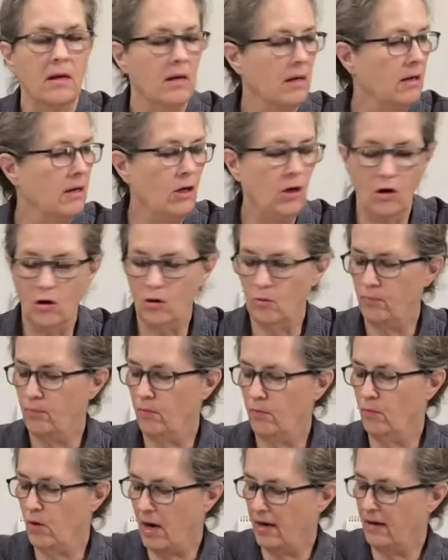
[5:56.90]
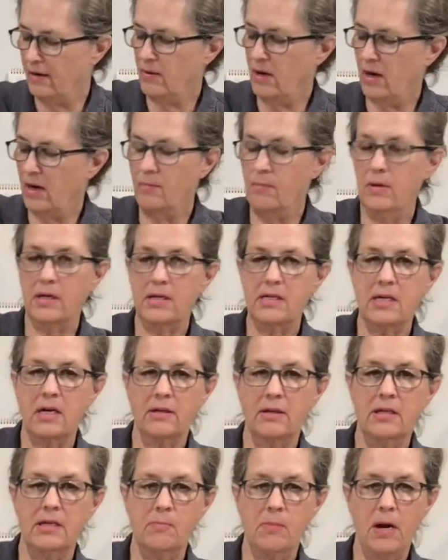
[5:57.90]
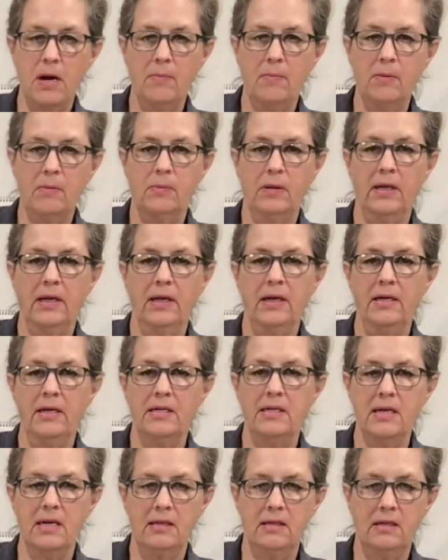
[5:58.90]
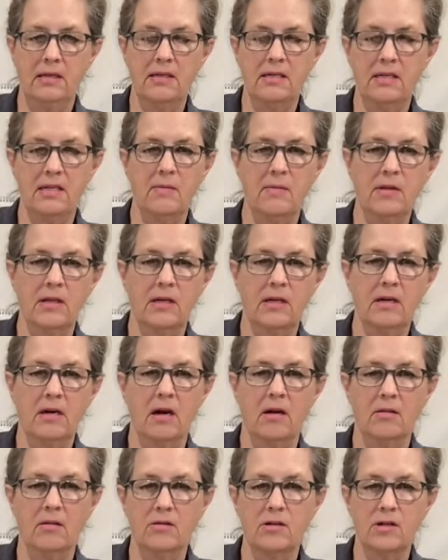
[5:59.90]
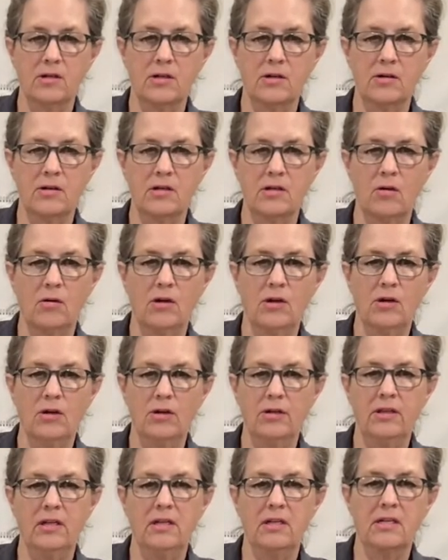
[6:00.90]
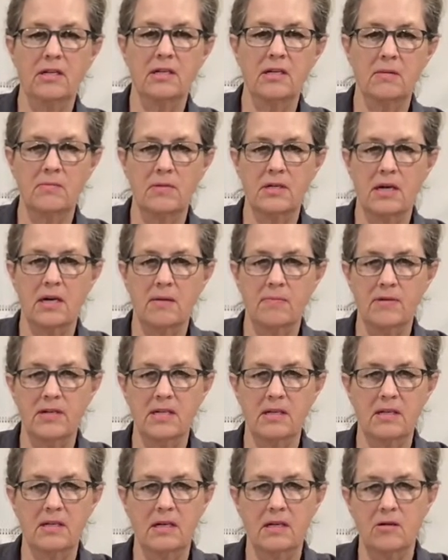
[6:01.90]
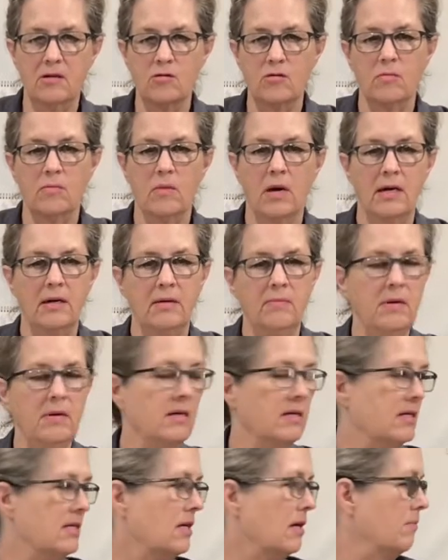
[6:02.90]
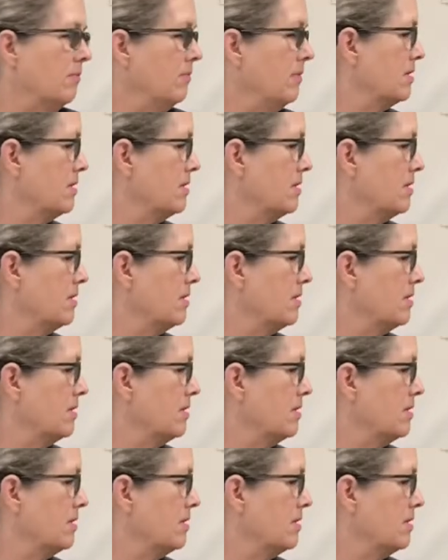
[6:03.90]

I mix on these paper plates, and then some of the colors look so good, then sometimes things remind me of something.